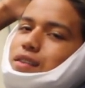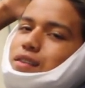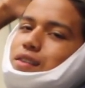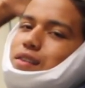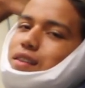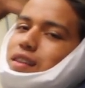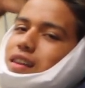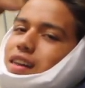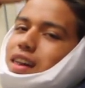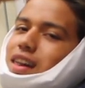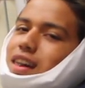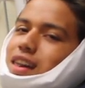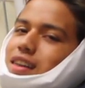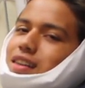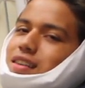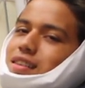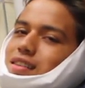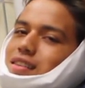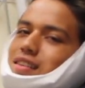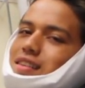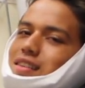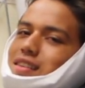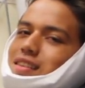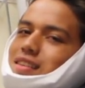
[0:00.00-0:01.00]
Did you feel it?
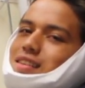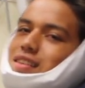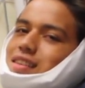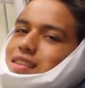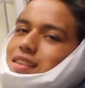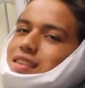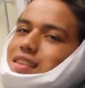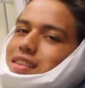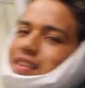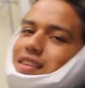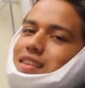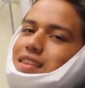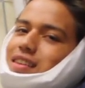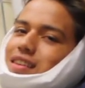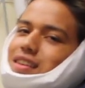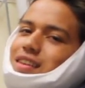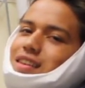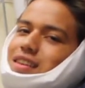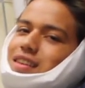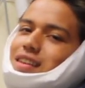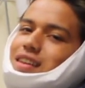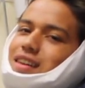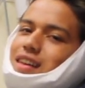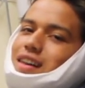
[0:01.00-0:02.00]

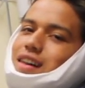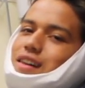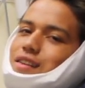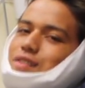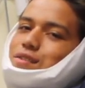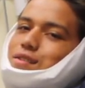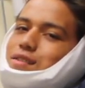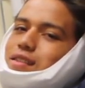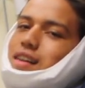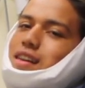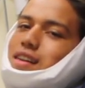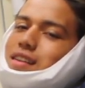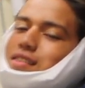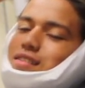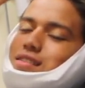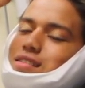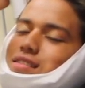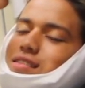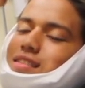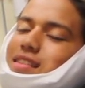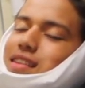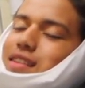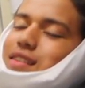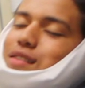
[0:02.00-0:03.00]
You
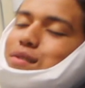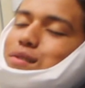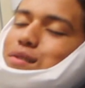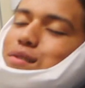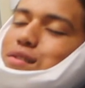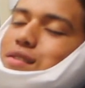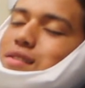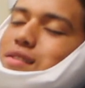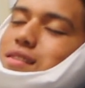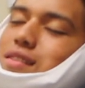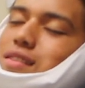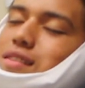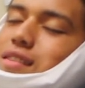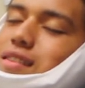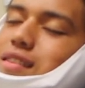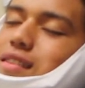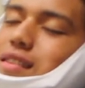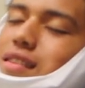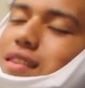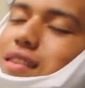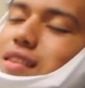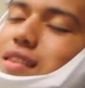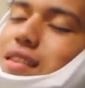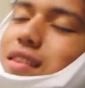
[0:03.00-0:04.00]
fell
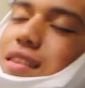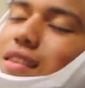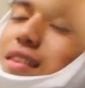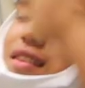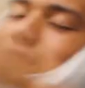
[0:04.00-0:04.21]
asleep.